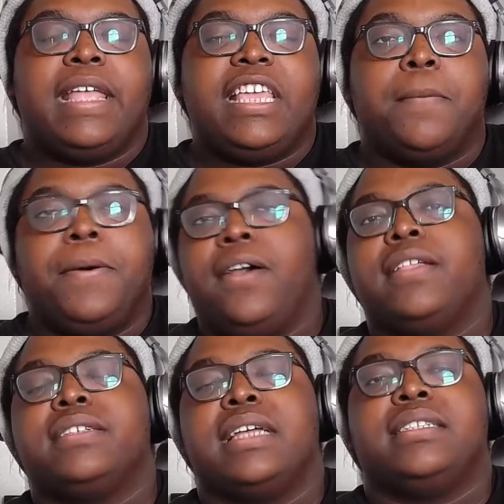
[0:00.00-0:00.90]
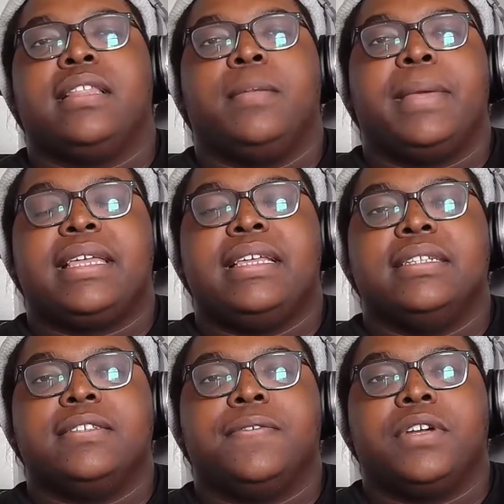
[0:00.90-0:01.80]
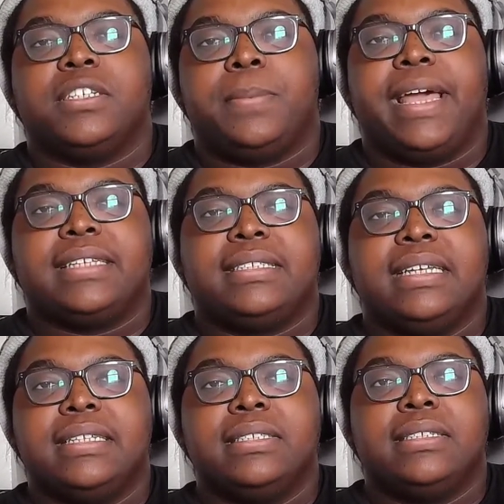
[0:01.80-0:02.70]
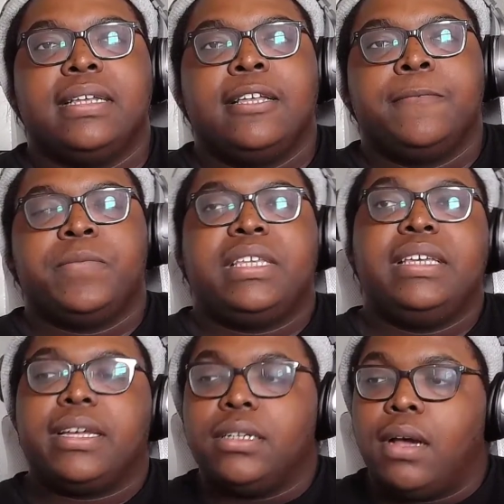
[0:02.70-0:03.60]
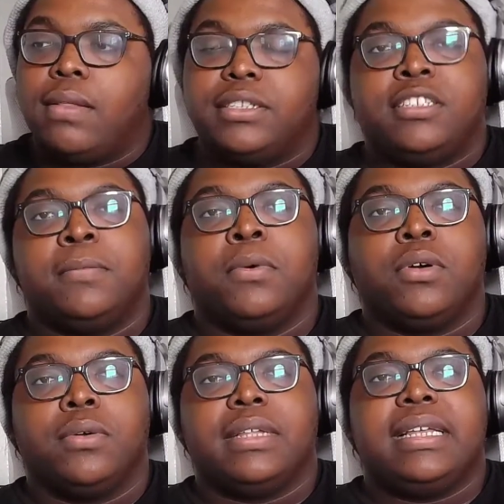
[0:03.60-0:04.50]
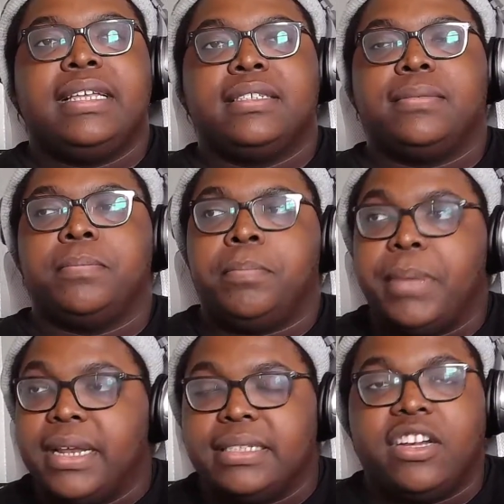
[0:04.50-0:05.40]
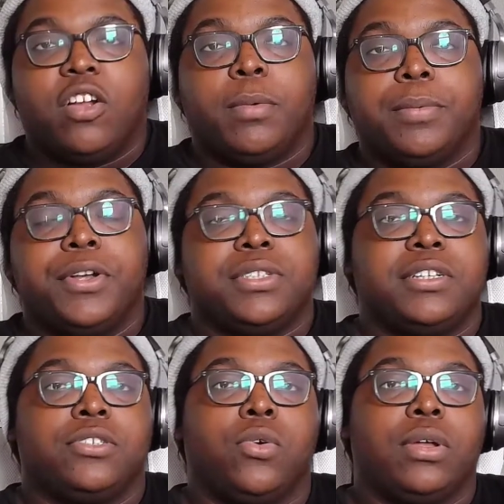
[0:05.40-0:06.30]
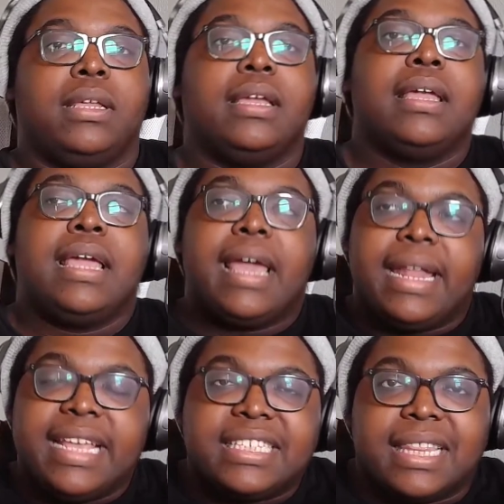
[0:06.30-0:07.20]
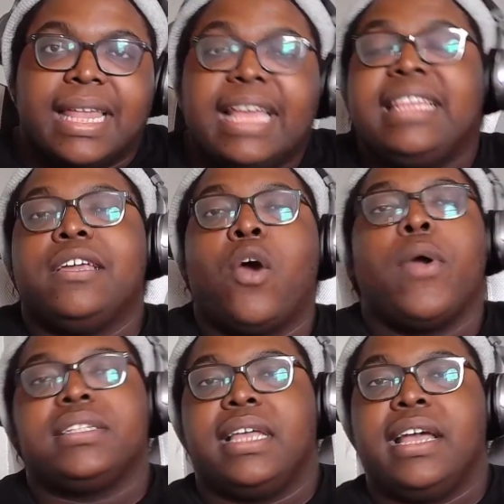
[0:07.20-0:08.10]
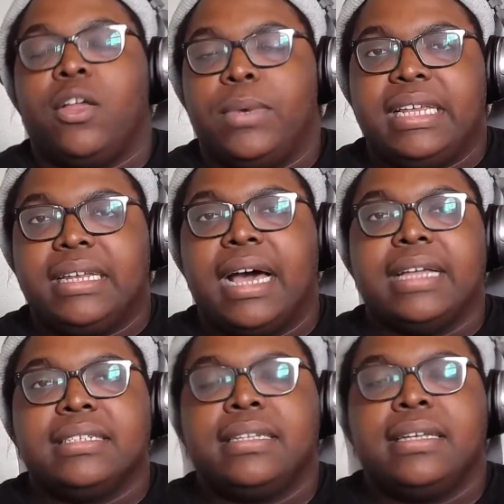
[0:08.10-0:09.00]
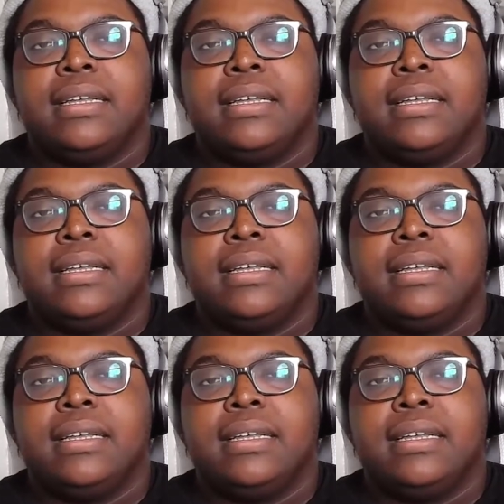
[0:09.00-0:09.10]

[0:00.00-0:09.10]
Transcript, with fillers: he apologized to the Namekians for his past sins. He acknowledged to Moro that he's been a terrible person historically, and he's likely going to hell when he dies.